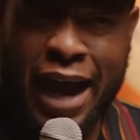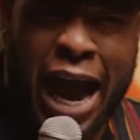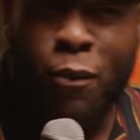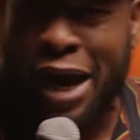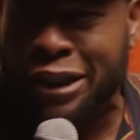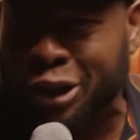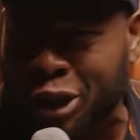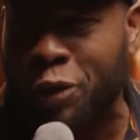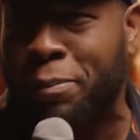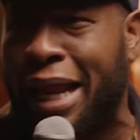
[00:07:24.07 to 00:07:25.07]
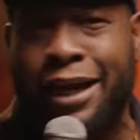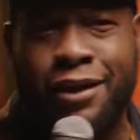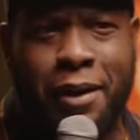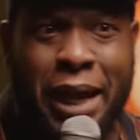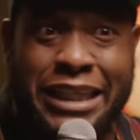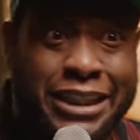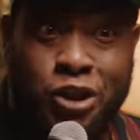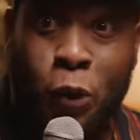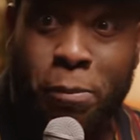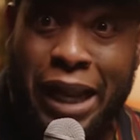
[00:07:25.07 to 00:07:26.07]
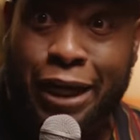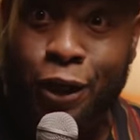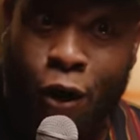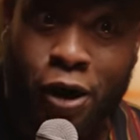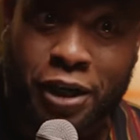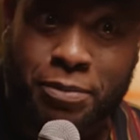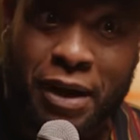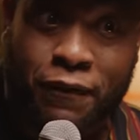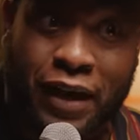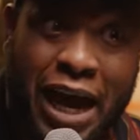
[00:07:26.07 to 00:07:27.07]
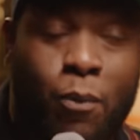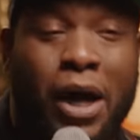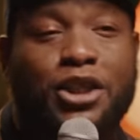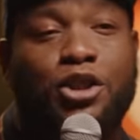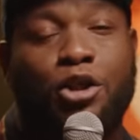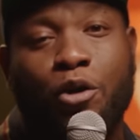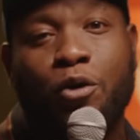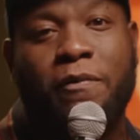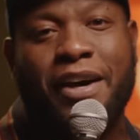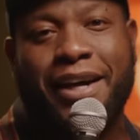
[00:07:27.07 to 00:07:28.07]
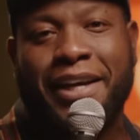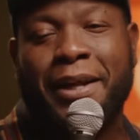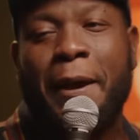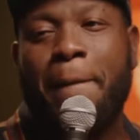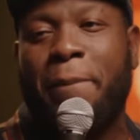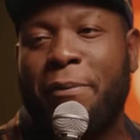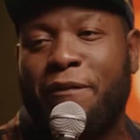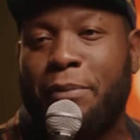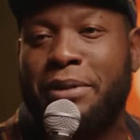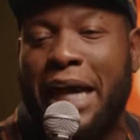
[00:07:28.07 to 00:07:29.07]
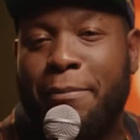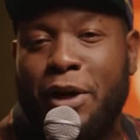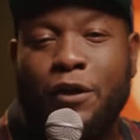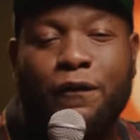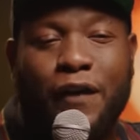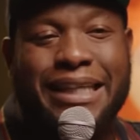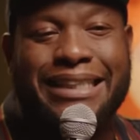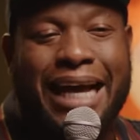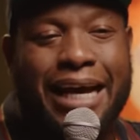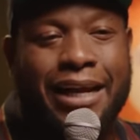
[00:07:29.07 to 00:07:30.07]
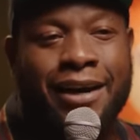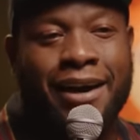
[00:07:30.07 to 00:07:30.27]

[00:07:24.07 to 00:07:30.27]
I watched that's two black lawyers, motherfucker. I watched two fucking people from Domino's fucking side.